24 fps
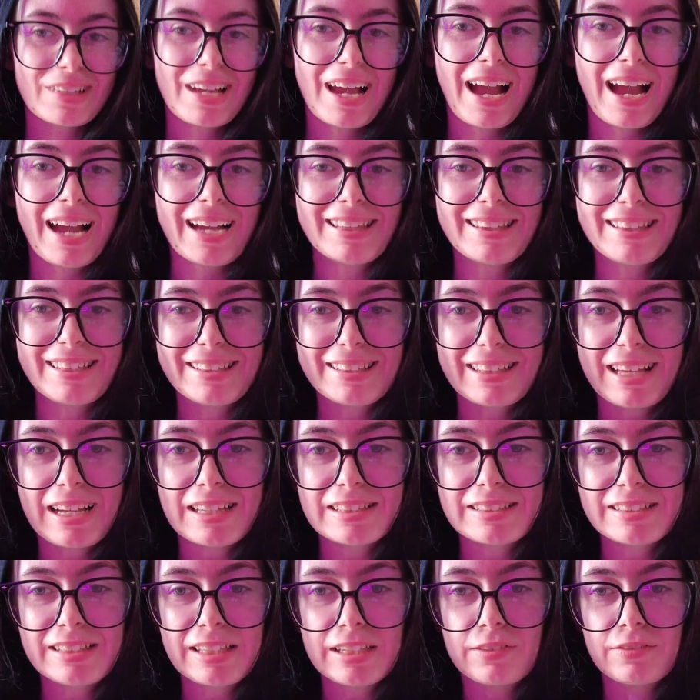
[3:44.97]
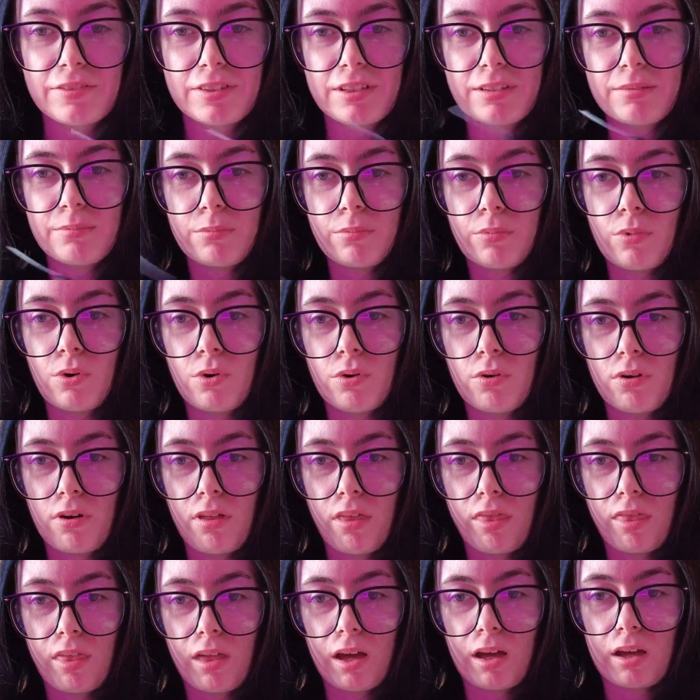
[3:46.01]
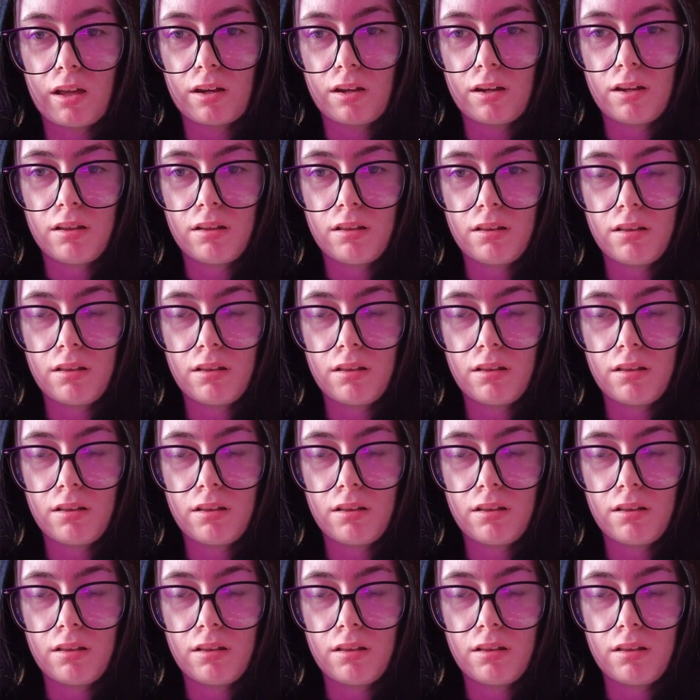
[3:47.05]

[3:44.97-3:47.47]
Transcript: I think that's given more than,